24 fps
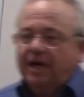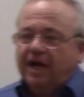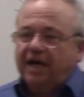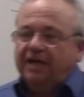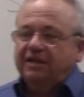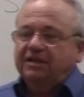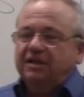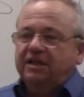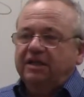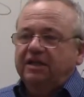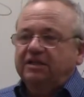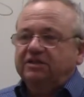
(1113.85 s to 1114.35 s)

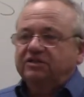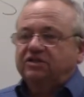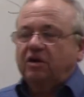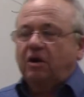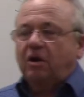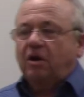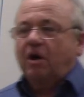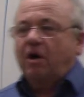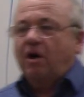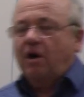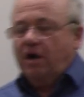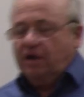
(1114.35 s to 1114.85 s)
ideas
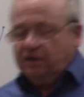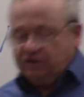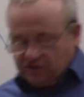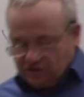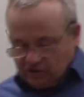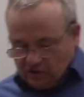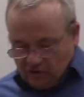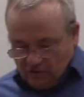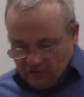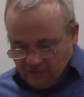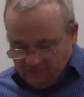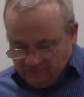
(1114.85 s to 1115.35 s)
are
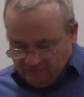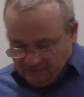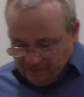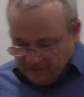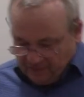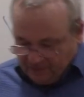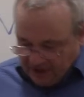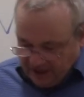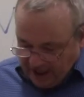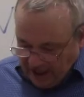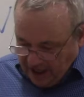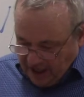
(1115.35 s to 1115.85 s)
also
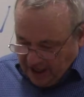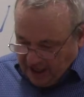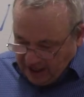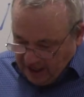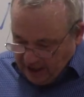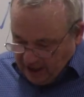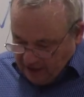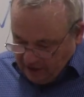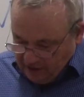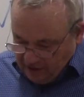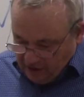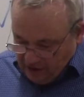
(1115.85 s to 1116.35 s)

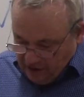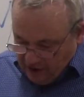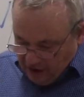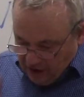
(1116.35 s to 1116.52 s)
key